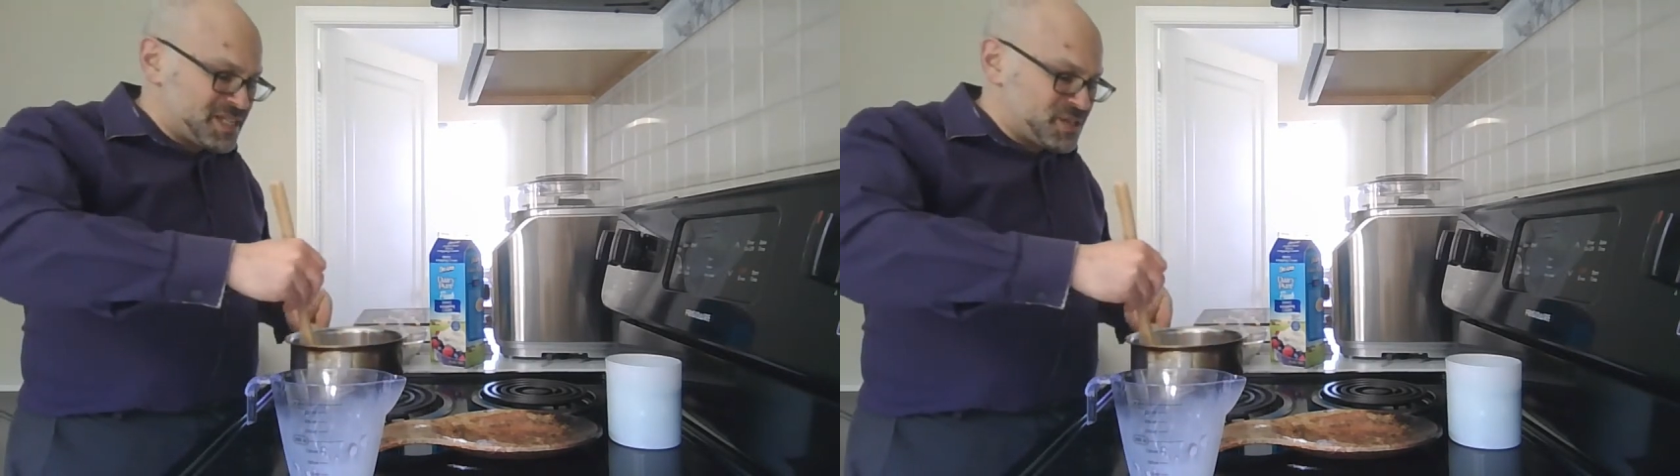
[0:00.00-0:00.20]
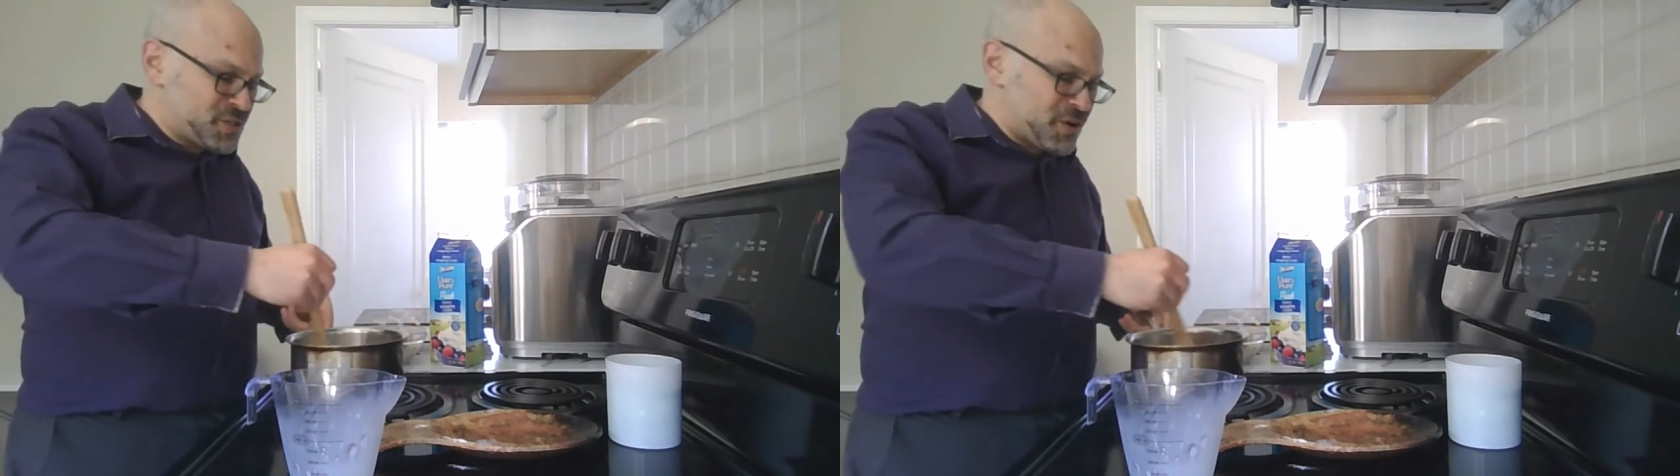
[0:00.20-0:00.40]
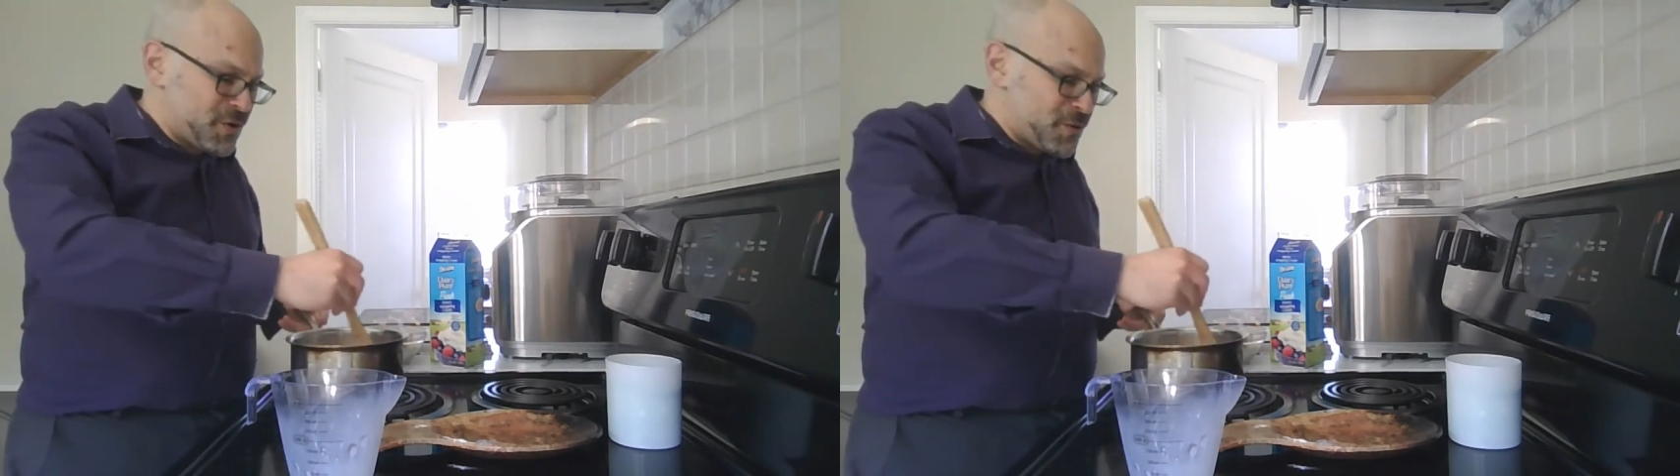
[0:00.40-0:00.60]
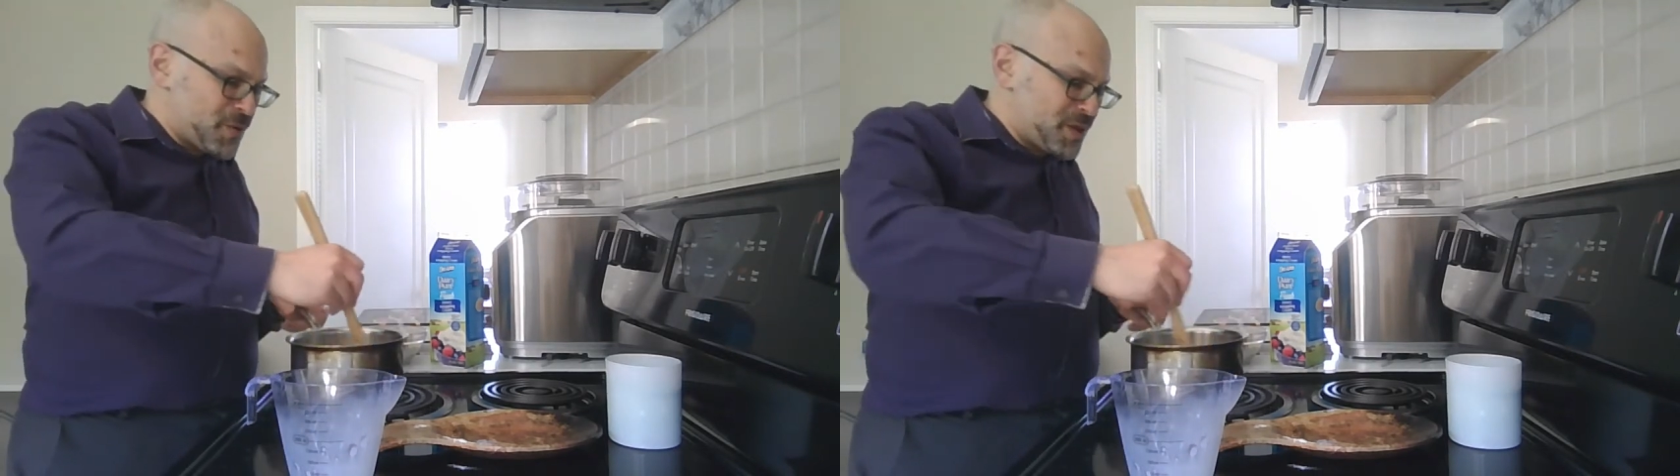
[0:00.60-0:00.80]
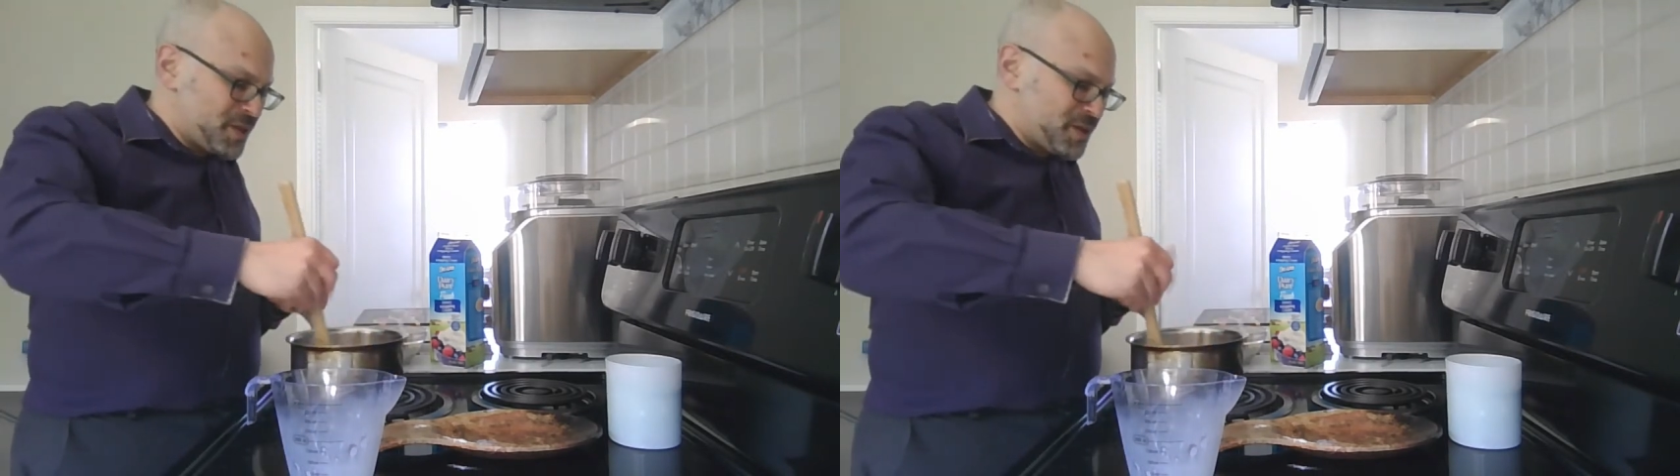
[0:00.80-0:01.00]
So,
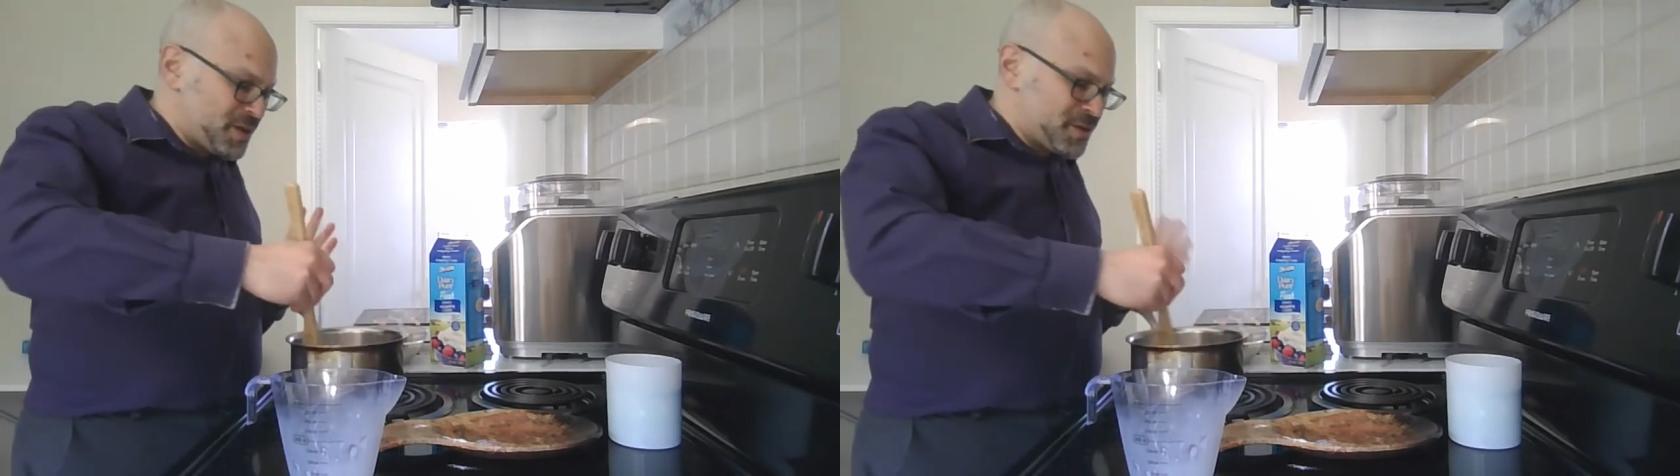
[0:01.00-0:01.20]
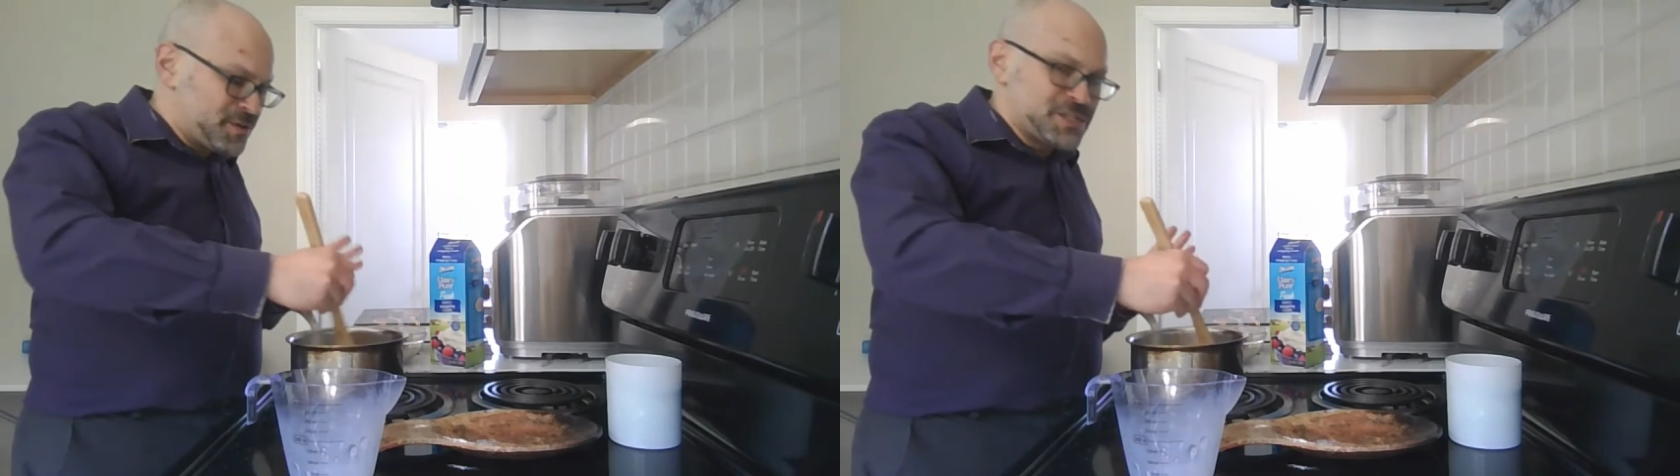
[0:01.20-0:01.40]
you know, you